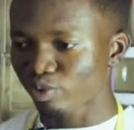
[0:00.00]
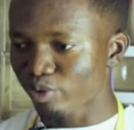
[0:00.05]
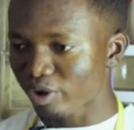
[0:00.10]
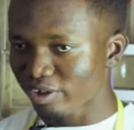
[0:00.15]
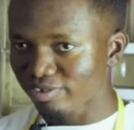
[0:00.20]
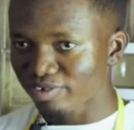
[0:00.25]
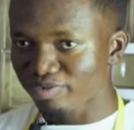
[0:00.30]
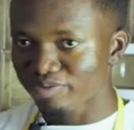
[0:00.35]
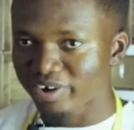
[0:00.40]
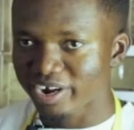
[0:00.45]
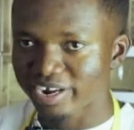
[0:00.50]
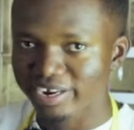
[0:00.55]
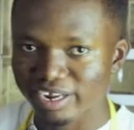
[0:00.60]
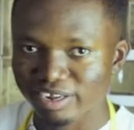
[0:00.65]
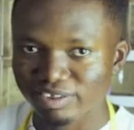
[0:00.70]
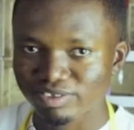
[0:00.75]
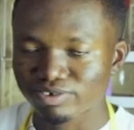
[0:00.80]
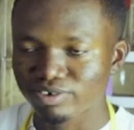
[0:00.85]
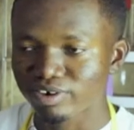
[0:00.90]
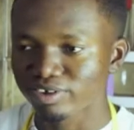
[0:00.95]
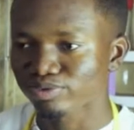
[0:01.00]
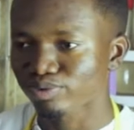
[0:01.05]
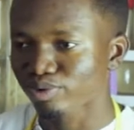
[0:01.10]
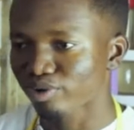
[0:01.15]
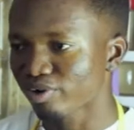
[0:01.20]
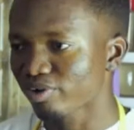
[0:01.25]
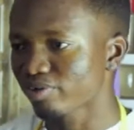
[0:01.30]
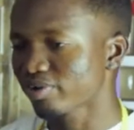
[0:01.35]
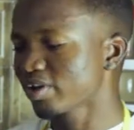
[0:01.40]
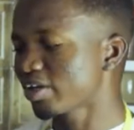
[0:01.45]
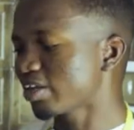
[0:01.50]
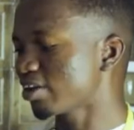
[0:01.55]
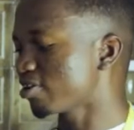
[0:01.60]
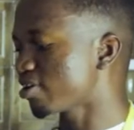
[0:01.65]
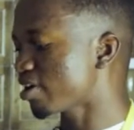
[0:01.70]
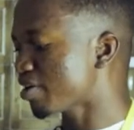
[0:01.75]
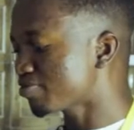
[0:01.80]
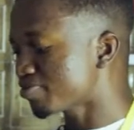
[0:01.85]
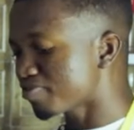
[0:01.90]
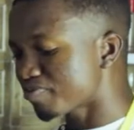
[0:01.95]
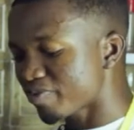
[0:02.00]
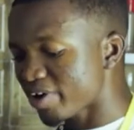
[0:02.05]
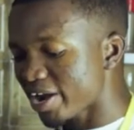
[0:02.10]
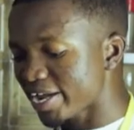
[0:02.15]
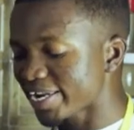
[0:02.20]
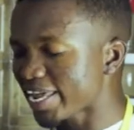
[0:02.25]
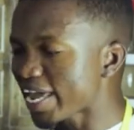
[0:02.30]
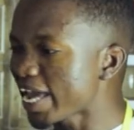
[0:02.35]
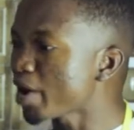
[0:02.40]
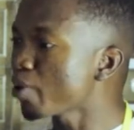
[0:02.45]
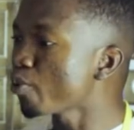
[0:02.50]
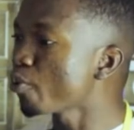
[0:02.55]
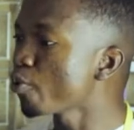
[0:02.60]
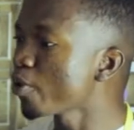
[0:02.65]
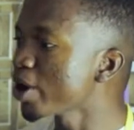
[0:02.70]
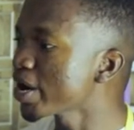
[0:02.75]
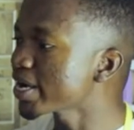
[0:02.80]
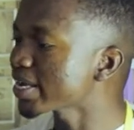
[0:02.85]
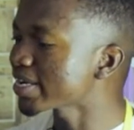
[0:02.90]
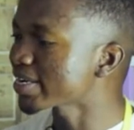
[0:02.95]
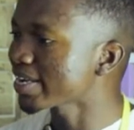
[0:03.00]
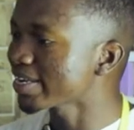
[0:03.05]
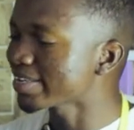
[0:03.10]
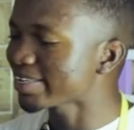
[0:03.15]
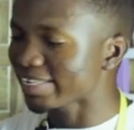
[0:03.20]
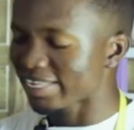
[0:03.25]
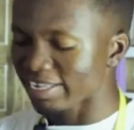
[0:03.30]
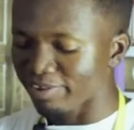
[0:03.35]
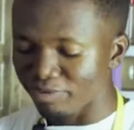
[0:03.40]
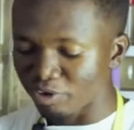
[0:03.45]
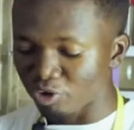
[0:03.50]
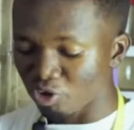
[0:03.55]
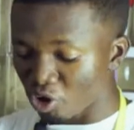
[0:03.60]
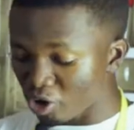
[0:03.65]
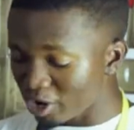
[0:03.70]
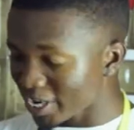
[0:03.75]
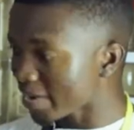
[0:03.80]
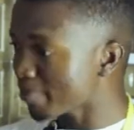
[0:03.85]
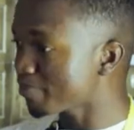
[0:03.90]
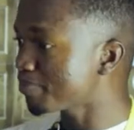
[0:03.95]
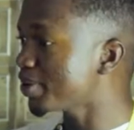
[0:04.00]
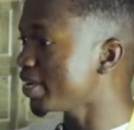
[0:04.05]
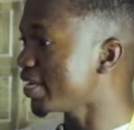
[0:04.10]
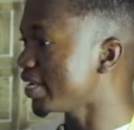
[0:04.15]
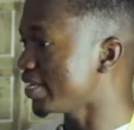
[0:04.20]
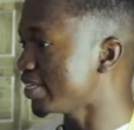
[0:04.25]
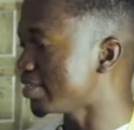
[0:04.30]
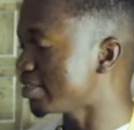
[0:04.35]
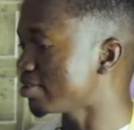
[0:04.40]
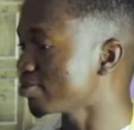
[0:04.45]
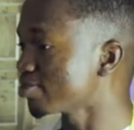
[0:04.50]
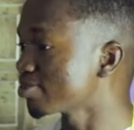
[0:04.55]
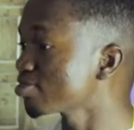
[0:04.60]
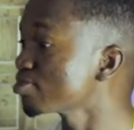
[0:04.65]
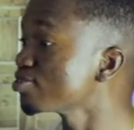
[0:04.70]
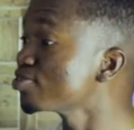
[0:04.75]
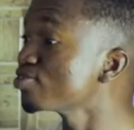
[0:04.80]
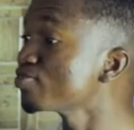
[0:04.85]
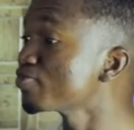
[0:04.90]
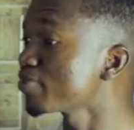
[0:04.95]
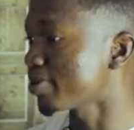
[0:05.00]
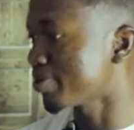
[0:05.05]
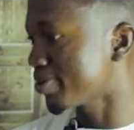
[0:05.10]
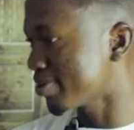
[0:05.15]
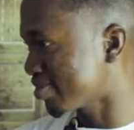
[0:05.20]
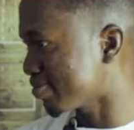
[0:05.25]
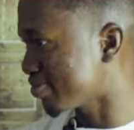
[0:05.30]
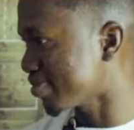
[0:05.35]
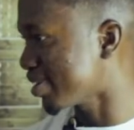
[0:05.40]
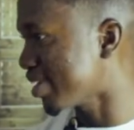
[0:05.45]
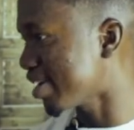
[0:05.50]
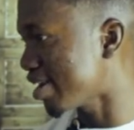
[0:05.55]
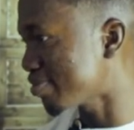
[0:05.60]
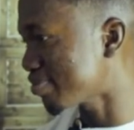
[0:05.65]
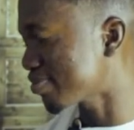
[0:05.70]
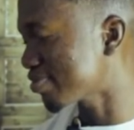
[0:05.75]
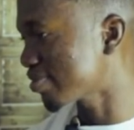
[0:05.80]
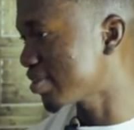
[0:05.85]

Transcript: So once you find that too as well, you have to find a work that if you don't get paid, you still do for the rest of your life.